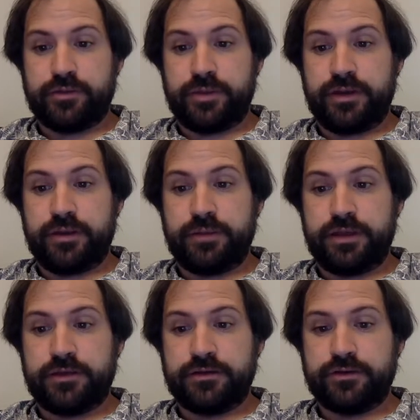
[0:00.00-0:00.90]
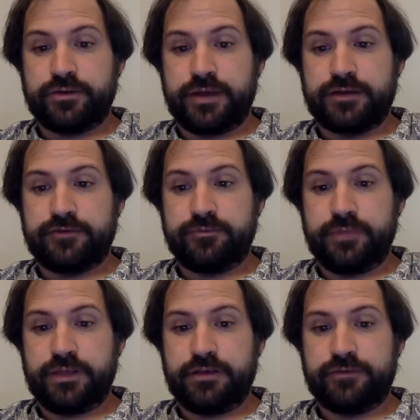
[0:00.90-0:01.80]
media make it an attractive
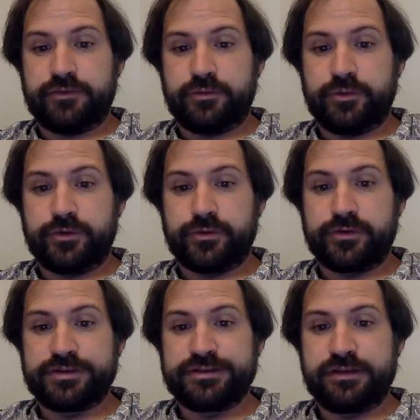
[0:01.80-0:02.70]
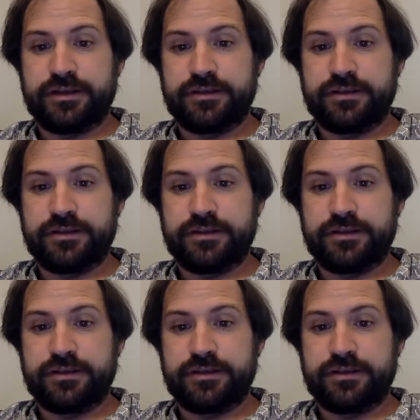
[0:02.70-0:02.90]
media for laboratory study,